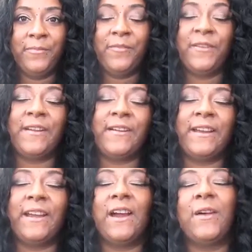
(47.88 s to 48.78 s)

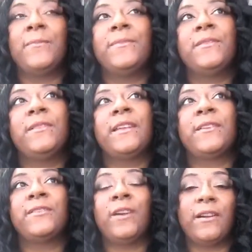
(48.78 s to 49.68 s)
that
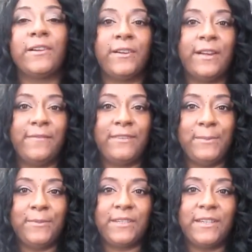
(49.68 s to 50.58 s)
are darker, have
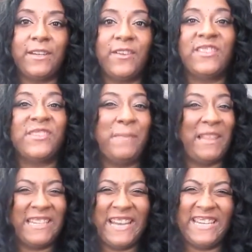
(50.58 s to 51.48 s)
deeper skin tones, or
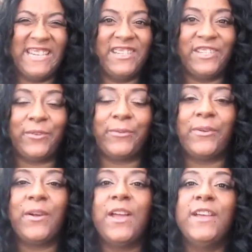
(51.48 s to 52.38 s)
melanated in
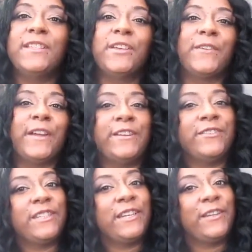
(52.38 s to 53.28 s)
general. So if you're
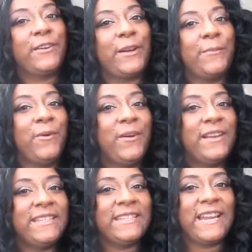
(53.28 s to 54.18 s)
interested in learning more,
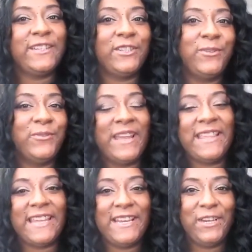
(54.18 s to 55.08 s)
stay tuned, and
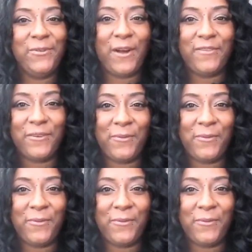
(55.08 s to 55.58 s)
thank you all for